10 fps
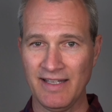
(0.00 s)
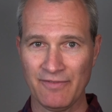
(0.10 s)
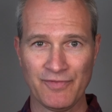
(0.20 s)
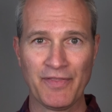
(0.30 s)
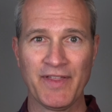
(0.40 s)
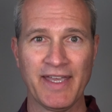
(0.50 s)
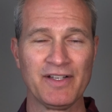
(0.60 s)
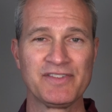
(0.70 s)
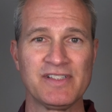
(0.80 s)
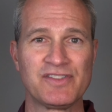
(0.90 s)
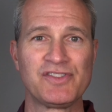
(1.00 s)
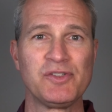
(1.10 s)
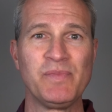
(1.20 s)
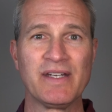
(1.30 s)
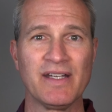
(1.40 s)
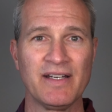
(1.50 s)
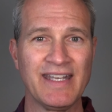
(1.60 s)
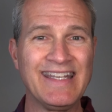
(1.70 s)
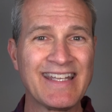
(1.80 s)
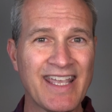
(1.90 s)
If nothing else, it should be an
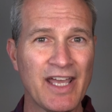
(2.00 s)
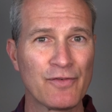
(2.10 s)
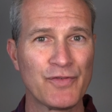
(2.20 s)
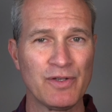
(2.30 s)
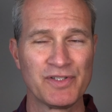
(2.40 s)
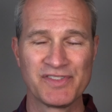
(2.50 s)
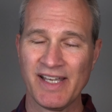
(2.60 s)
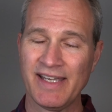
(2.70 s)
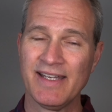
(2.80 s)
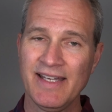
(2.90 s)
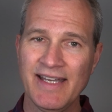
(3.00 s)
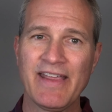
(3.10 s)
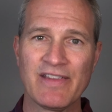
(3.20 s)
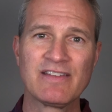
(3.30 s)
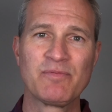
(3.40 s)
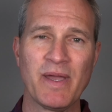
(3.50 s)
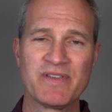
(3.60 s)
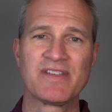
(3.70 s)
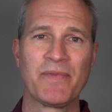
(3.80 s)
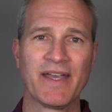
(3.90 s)
indicator for you to say, hey, this is maybe
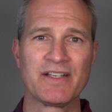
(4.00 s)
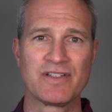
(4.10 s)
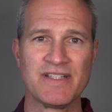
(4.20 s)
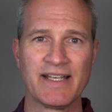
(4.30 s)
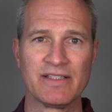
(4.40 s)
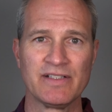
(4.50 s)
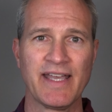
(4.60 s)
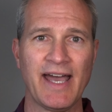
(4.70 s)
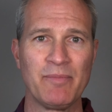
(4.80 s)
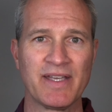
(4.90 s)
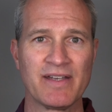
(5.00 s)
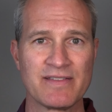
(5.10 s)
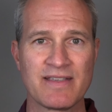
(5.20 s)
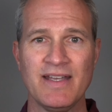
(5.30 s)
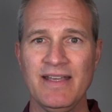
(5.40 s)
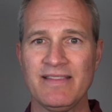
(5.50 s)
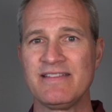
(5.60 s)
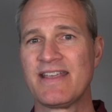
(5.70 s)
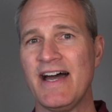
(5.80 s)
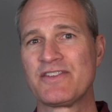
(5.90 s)
something I should take a look at because
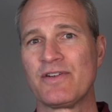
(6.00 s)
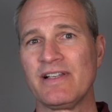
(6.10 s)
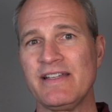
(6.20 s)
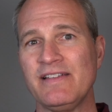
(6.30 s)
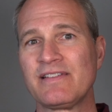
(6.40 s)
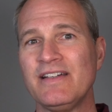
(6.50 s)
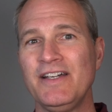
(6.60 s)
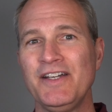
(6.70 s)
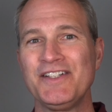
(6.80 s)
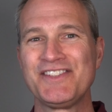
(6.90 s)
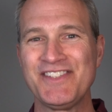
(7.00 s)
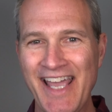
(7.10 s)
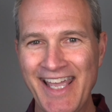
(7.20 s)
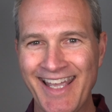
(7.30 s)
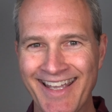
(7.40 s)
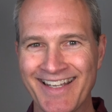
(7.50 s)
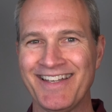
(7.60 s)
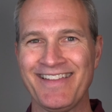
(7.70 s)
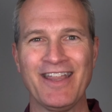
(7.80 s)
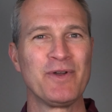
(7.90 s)
these guys are at least
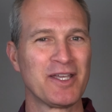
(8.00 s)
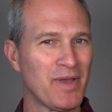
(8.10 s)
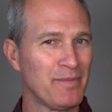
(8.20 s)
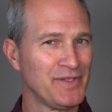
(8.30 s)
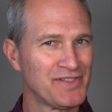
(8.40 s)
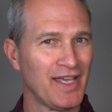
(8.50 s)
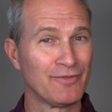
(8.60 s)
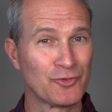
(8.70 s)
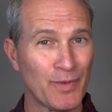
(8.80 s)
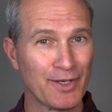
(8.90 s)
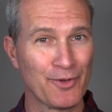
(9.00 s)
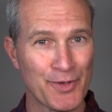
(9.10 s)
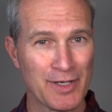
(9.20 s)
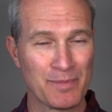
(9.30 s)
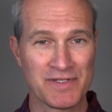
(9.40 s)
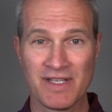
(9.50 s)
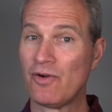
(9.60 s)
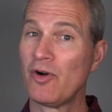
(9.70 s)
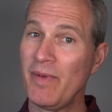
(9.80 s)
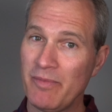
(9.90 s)
saying that we could maybe save 20 or
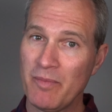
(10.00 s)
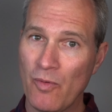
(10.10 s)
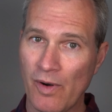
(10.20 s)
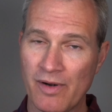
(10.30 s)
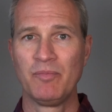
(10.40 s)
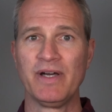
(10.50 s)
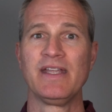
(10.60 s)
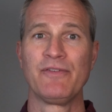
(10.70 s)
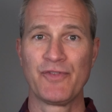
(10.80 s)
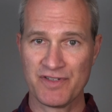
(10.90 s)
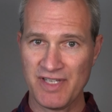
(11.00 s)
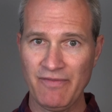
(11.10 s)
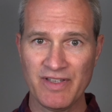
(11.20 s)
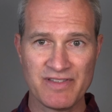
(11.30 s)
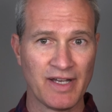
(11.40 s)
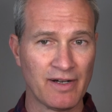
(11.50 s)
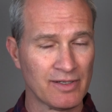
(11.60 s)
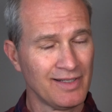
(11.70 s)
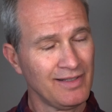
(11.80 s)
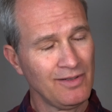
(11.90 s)
30% or maybe more. But if there's savings
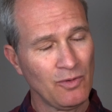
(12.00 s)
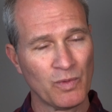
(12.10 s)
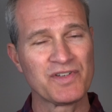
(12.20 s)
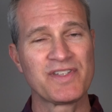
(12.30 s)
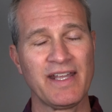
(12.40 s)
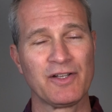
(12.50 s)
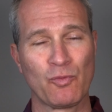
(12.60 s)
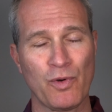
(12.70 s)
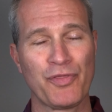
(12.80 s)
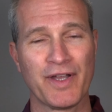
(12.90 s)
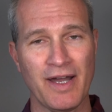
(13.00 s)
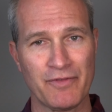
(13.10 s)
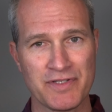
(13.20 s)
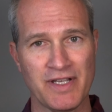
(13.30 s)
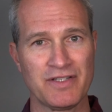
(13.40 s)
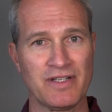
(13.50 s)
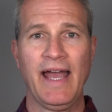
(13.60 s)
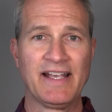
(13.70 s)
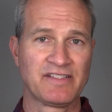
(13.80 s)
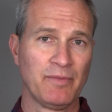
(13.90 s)
there, we're saying it's worth the
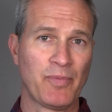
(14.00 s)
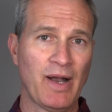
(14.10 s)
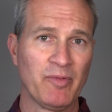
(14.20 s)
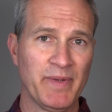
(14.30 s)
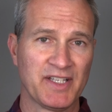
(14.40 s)
conversation. As can probably be